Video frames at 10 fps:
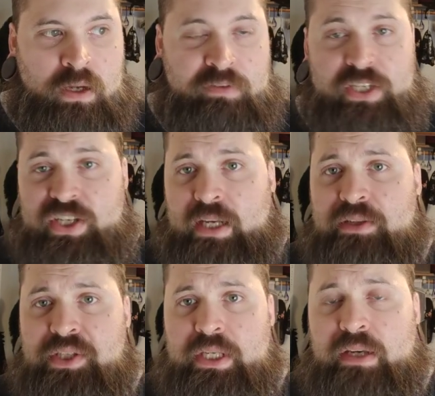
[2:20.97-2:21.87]
very
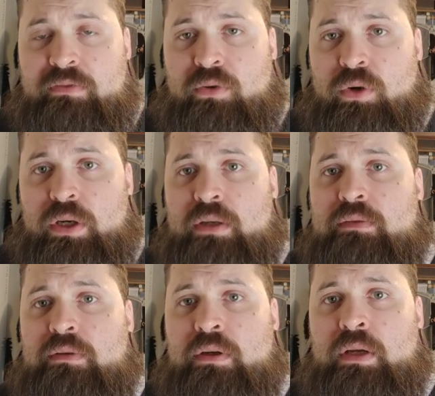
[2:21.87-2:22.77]
challenging to get 4,
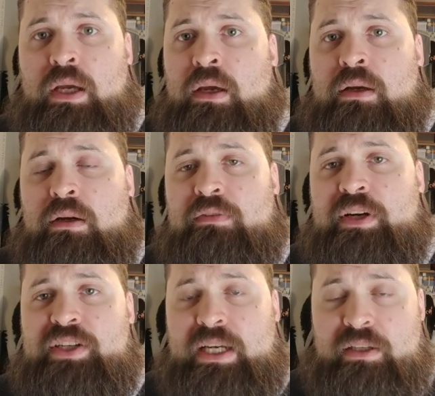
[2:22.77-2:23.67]
or
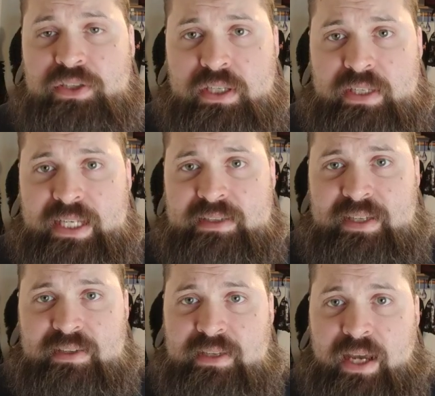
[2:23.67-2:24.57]
very challenging to get
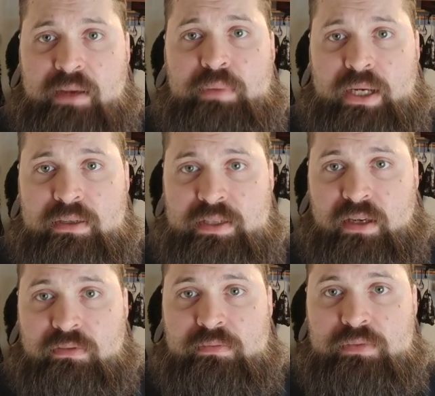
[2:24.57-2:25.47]
6 to 8 by
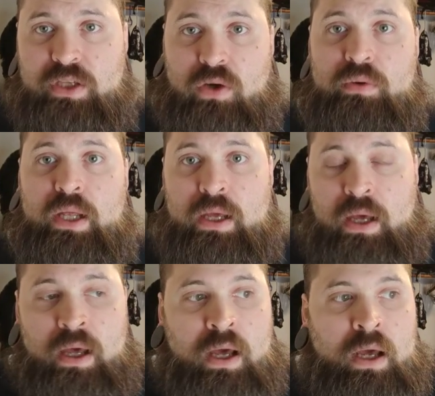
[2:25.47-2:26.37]
yourself. So
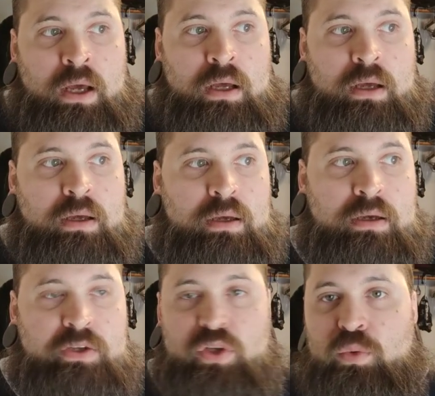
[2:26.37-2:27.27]

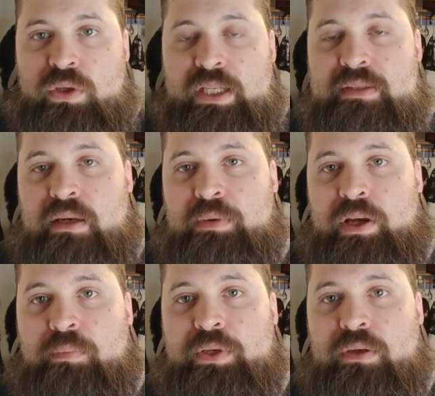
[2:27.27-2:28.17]
you will need someone
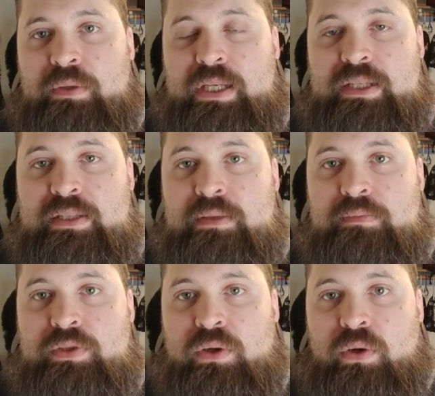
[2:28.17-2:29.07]
helping you with this.
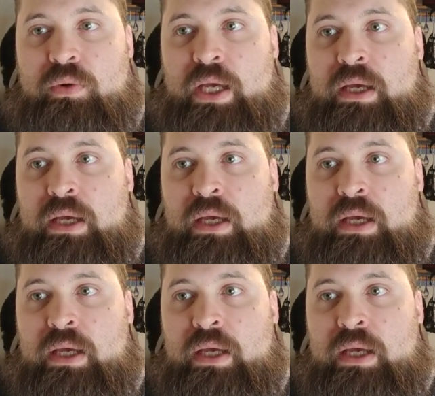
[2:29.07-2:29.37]
So